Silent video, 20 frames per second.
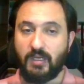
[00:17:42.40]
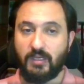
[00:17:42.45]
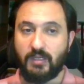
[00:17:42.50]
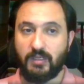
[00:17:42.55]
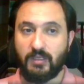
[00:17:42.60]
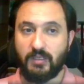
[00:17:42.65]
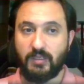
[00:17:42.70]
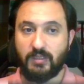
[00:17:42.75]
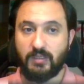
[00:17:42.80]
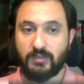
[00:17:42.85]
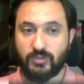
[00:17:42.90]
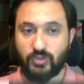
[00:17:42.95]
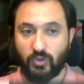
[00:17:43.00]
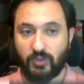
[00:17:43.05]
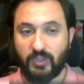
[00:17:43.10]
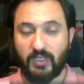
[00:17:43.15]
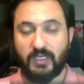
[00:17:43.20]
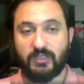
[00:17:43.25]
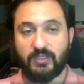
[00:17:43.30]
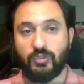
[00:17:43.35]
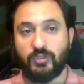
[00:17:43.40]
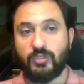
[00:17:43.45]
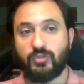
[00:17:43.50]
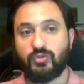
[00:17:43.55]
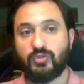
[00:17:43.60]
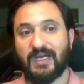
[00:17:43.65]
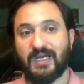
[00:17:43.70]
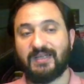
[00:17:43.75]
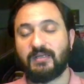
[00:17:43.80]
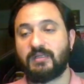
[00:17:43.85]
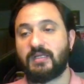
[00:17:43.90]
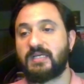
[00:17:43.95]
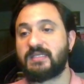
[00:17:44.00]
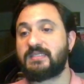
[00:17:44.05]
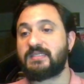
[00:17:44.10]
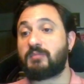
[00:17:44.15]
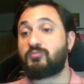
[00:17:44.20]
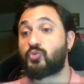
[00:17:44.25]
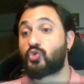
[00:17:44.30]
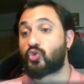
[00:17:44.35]
So you need to analyze them
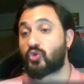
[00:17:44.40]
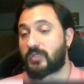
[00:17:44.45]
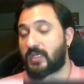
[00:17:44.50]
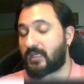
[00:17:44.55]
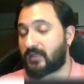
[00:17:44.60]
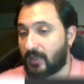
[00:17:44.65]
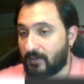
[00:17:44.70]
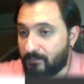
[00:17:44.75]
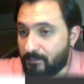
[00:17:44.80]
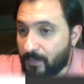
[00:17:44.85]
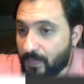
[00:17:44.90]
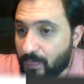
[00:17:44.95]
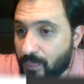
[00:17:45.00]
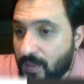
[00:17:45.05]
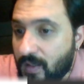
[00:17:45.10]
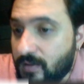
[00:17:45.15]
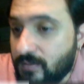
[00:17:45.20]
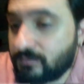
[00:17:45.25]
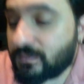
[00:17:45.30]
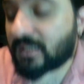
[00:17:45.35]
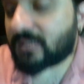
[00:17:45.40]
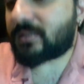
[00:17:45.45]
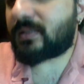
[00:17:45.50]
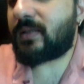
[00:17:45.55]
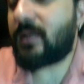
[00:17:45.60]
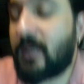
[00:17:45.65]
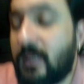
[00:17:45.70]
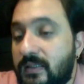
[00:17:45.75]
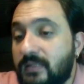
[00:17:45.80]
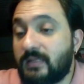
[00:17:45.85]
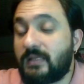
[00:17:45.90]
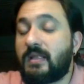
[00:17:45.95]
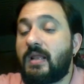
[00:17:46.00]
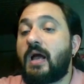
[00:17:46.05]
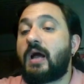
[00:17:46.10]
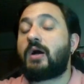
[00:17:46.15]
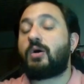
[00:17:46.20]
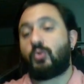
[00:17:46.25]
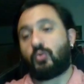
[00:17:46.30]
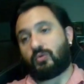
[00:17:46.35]
together. But
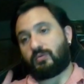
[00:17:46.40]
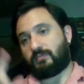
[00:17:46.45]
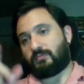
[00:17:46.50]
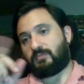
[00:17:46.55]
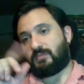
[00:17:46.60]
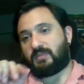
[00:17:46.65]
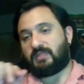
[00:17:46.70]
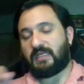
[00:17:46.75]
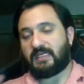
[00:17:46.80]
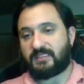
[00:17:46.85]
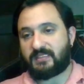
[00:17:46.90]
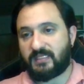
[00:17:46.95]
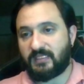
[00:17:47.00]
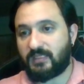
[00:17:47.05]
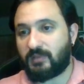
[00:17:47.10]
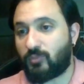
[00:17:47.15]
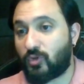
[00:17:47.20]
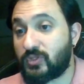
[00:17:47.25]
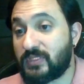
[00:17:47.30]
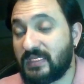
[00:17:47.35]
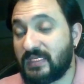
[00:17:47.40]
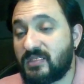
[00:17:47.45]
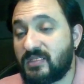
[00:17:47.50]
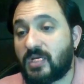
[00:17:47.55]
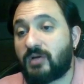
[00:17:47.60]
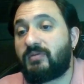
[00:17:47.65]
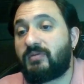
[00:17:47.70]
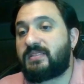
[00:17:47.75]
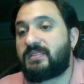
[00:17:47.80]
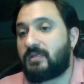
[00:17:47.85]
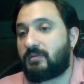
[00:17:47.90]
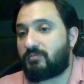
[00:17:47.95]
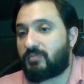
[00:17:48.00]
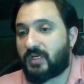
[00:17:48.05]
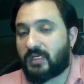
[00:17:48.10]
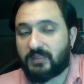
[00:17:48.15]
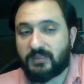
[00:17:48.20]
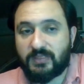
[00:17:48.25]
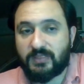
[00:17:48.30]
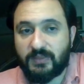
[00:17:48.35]
now let's see the most interesting one.
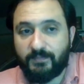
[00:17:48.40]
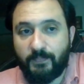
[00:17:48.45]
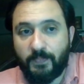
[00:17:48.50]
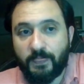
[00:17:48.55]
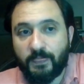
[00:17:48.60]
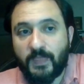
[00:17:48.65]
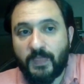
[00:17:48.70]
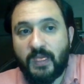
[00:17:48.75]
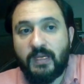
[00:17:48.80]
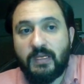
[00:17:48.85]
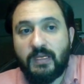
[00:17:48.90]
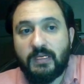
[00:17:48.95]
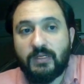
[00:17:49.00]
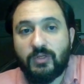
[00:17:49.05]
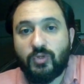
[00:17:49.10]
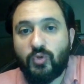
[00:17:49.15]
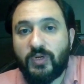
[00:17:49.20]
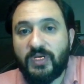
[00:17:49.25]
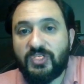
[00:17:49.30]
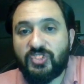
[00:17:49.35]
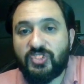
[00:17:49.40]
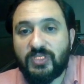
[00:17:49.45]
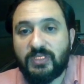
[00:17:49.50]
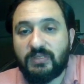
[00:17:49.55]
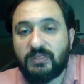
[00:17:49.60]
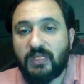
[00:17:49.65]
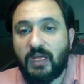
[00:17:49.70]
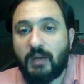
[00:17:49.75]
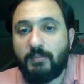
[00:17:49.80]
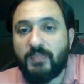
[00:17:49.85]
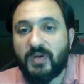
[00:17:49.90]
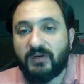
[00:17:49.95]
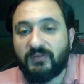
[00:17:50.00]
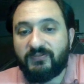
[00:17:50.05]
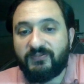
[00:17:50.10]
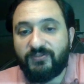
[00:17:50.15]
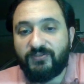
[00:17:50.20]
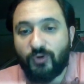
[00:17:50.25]
Question number 4.